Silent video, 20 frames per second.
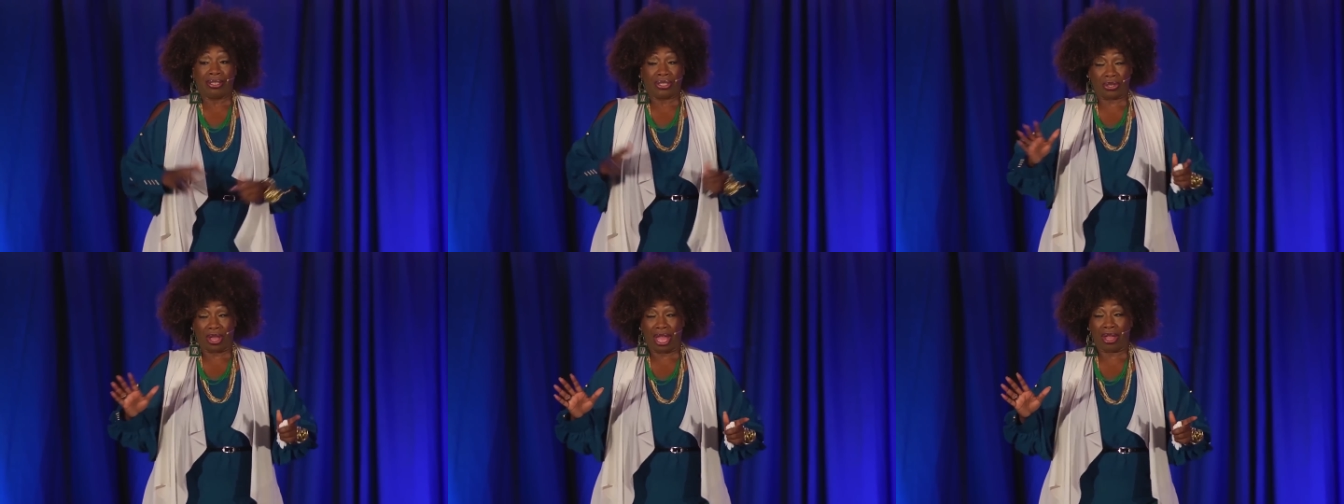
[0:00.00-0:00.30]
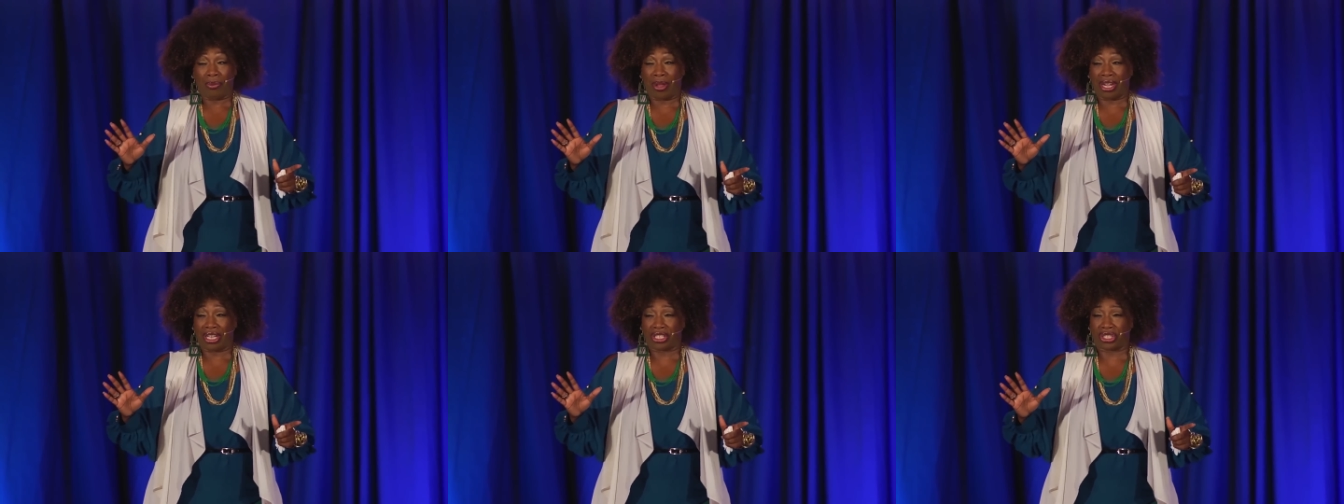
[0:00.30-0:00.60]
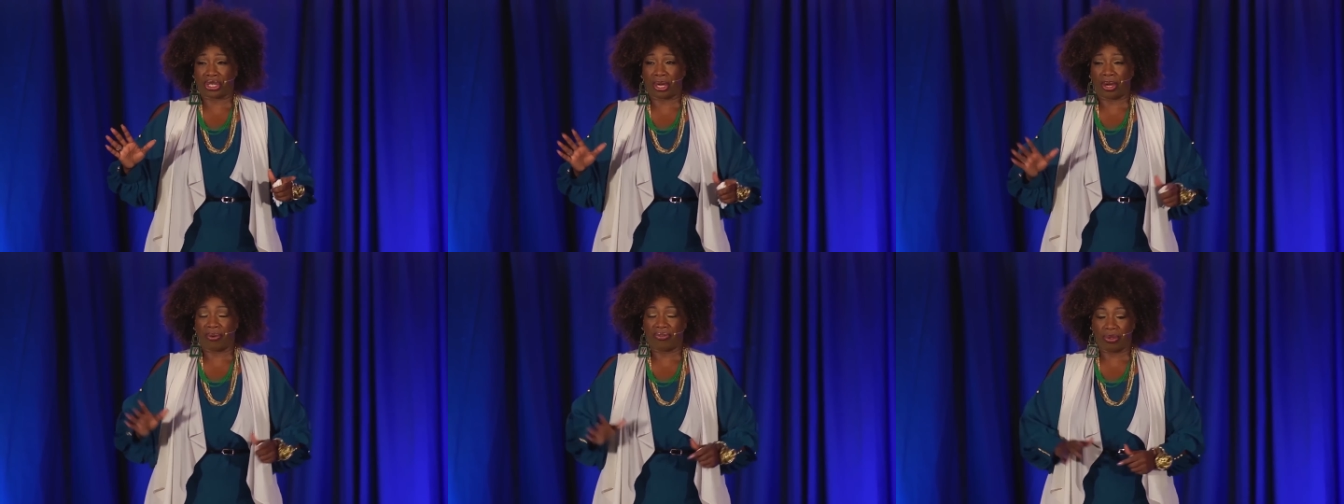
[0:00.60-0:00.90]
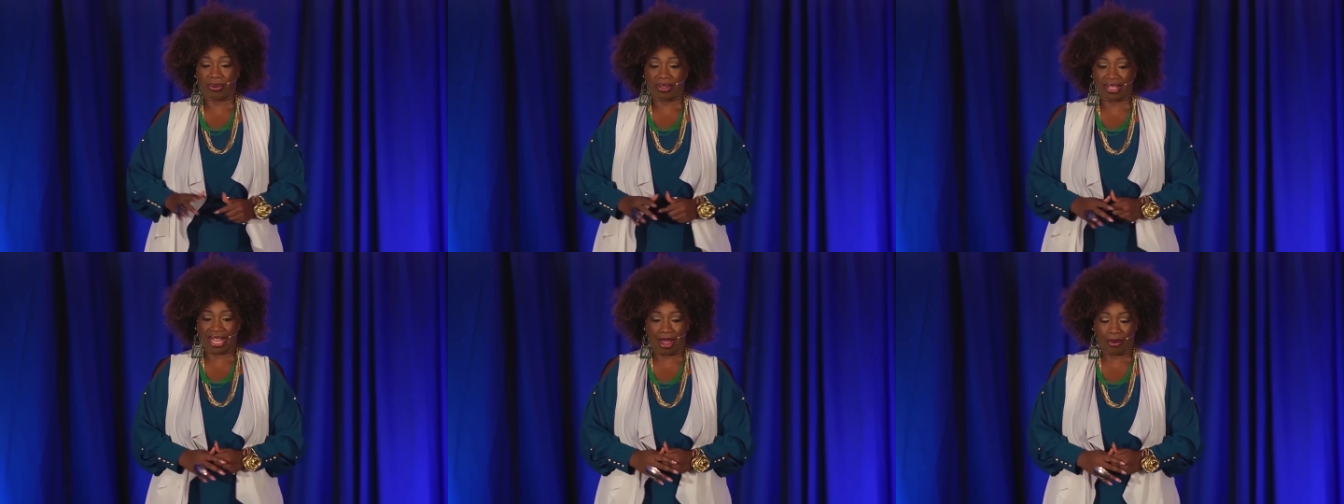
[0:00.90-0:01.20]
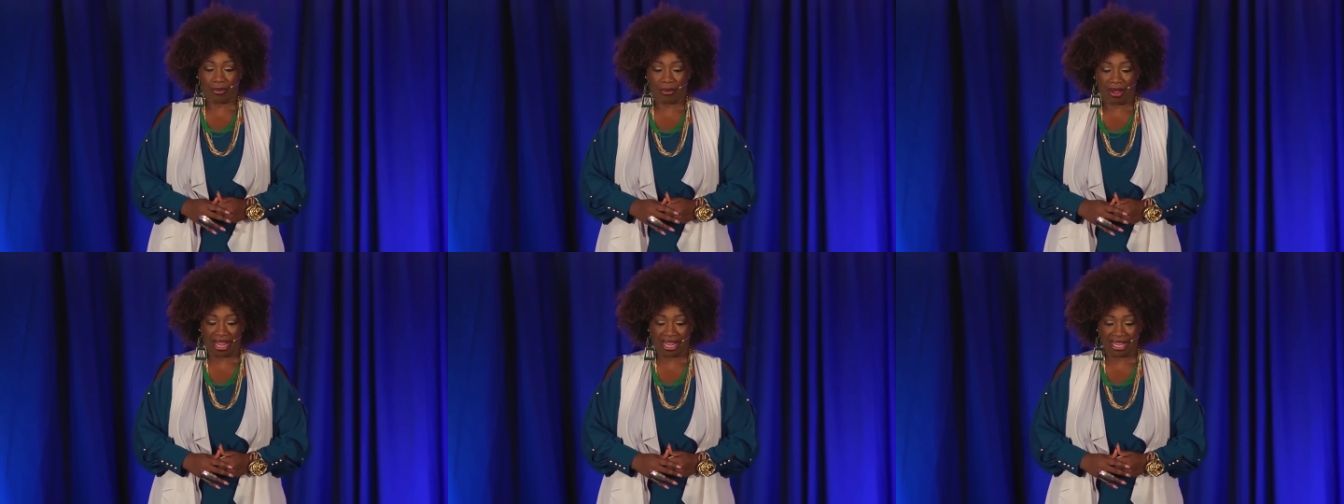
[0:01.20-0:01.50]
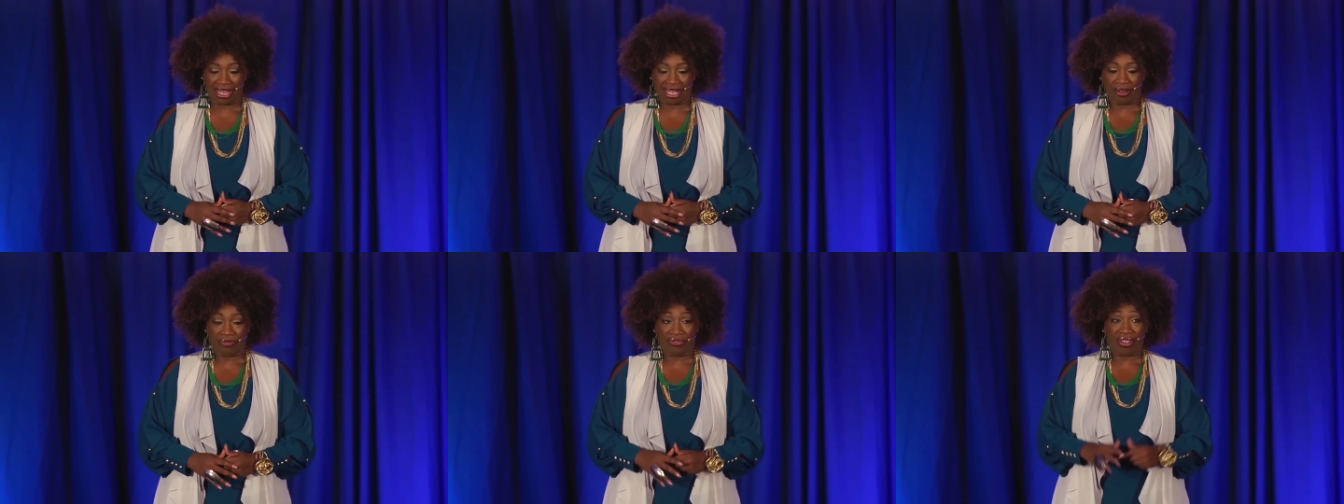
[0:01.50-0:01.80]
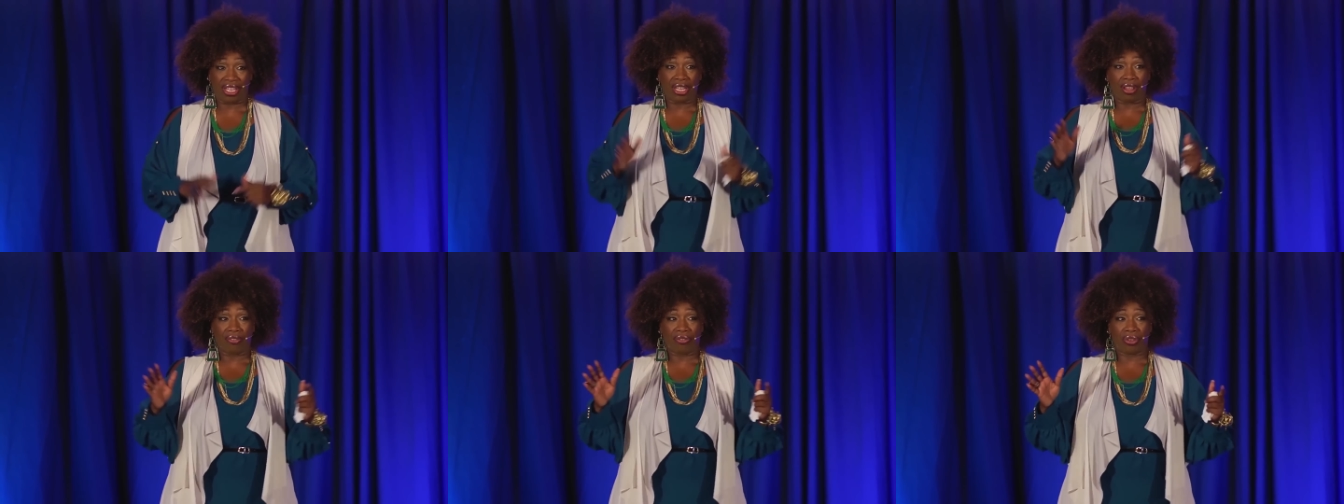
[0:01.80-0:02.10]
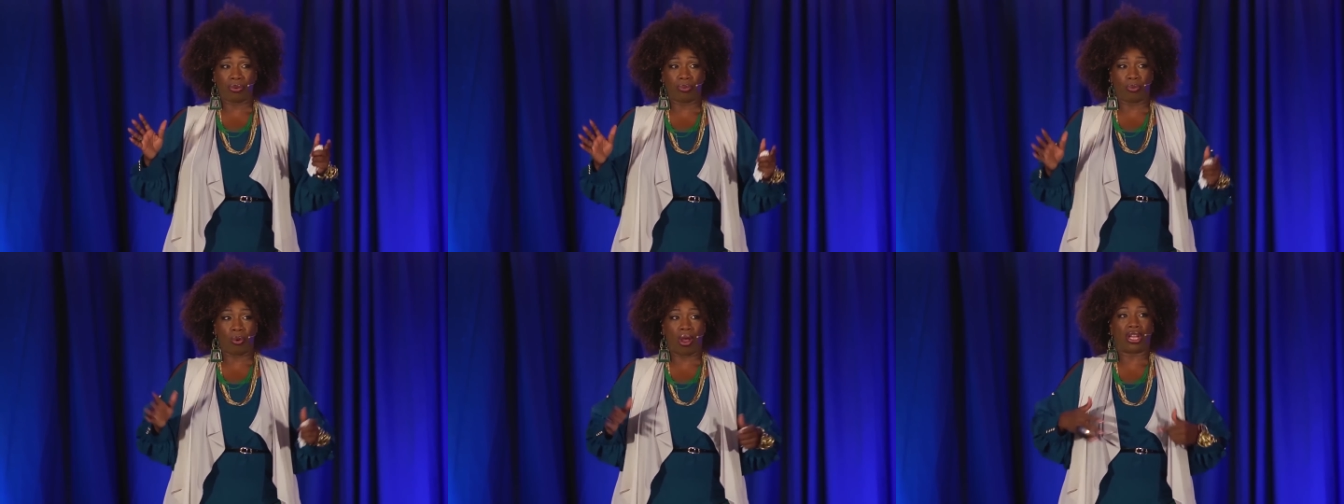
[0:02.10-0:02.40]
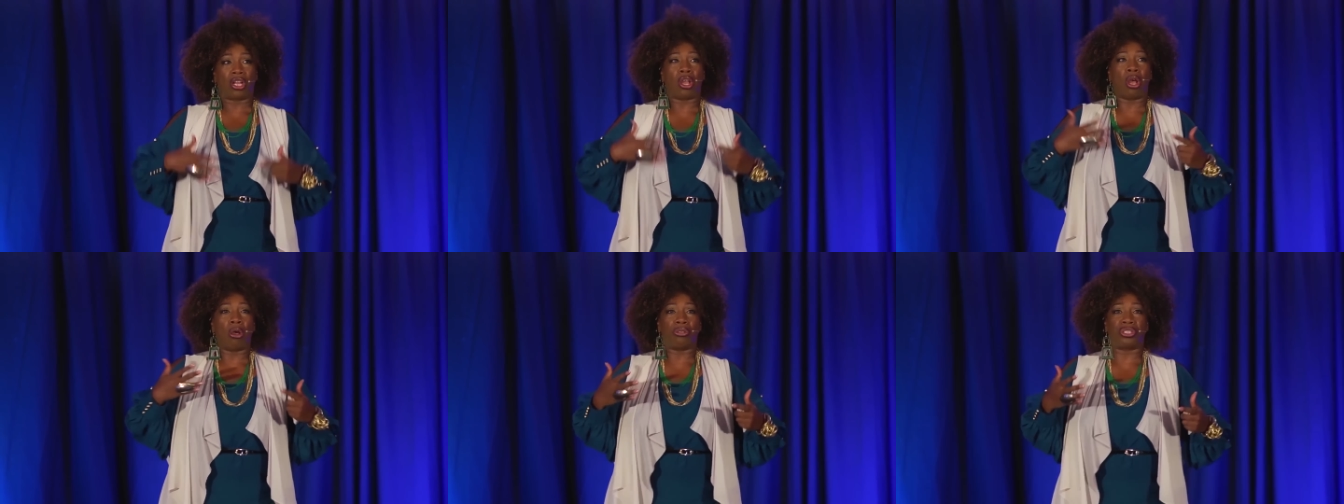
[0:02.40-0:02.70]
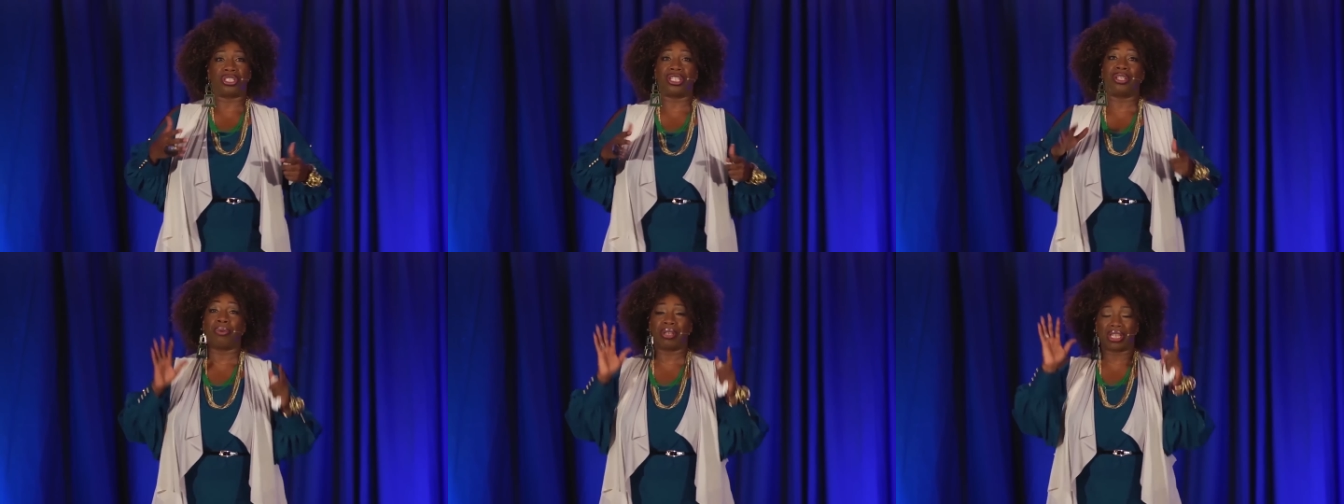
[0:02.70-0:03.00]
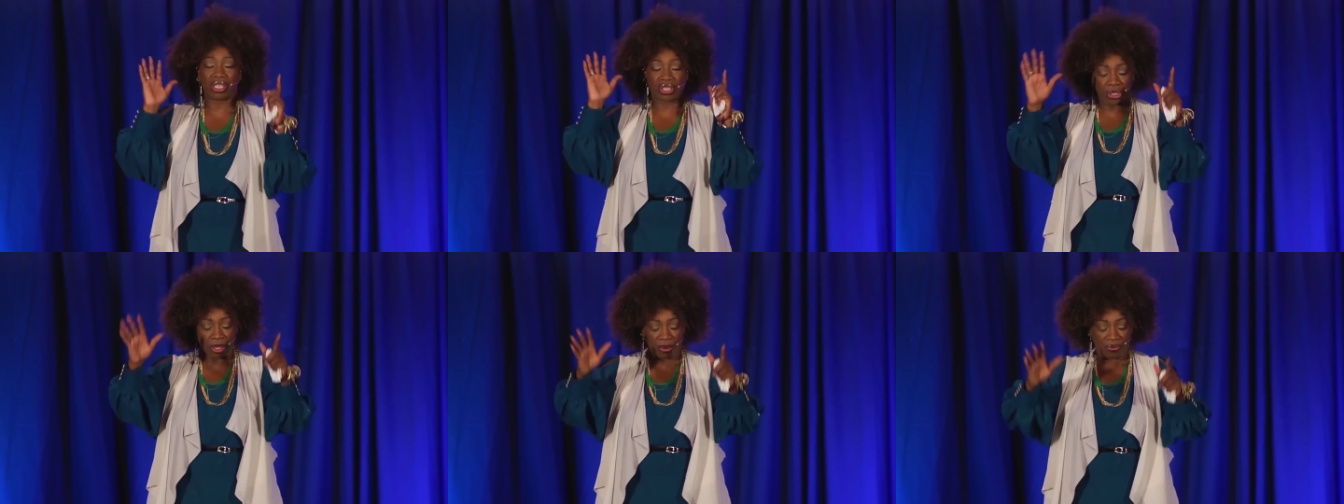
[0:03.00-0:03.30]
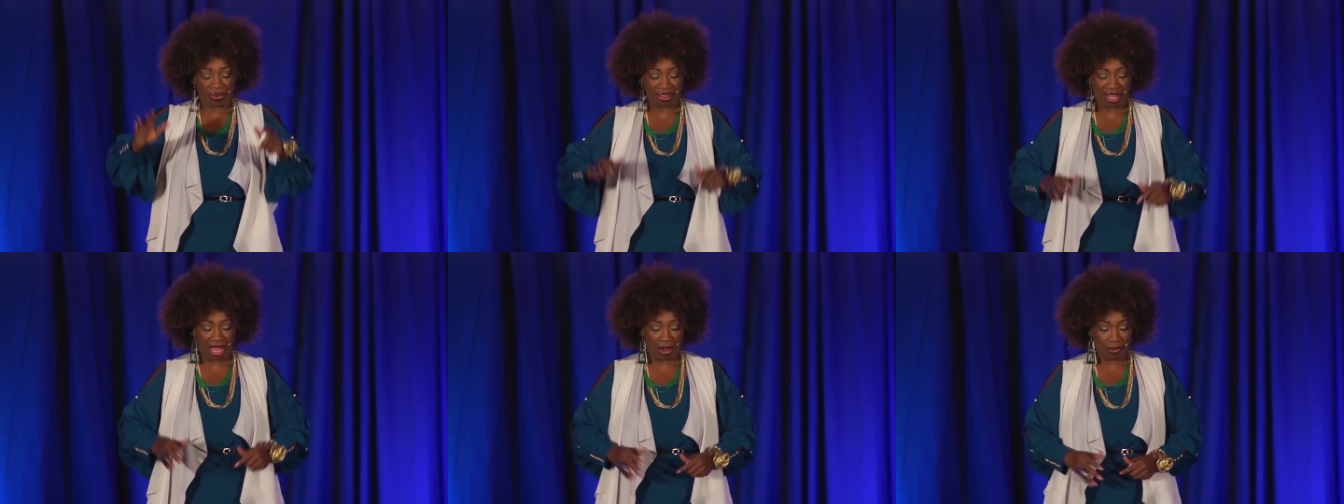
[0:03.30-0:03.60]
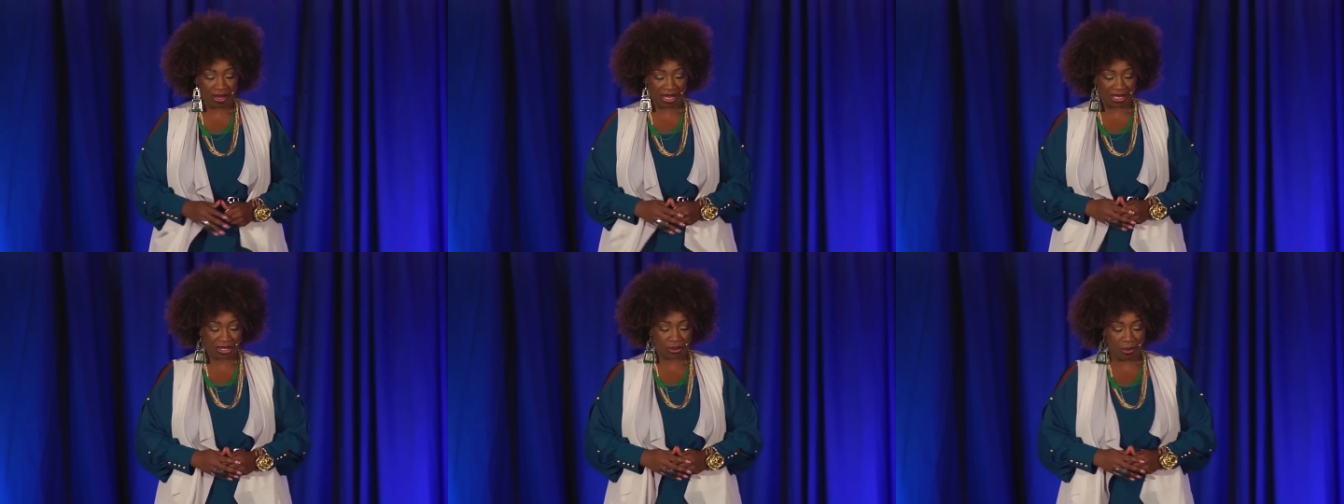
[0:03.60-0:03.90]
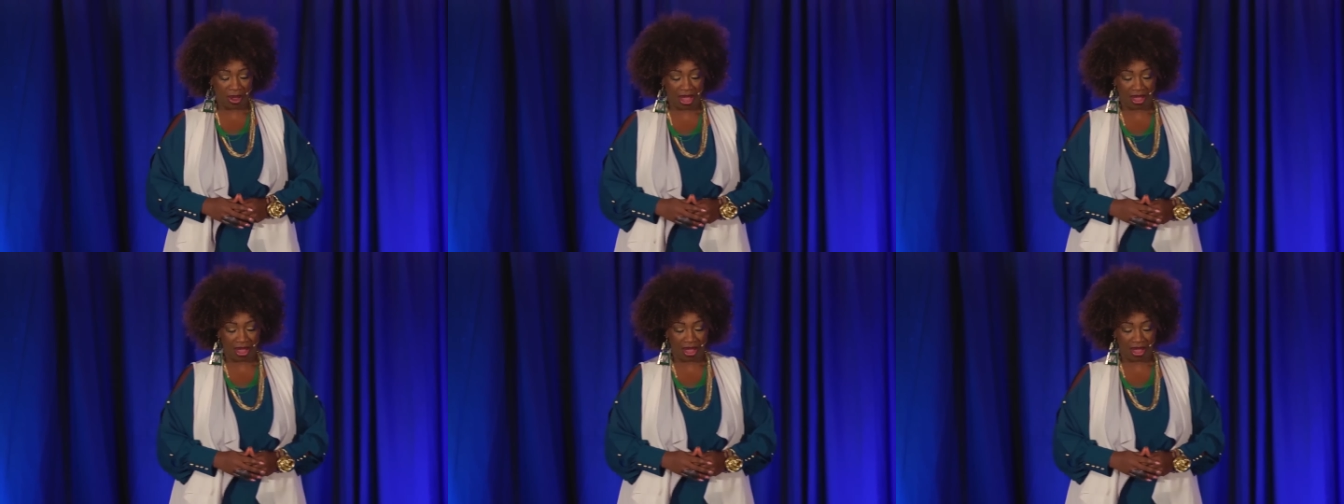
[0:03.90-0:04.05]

So I want to serve you in that way, and if any of you want coaching, we can serve you in that way as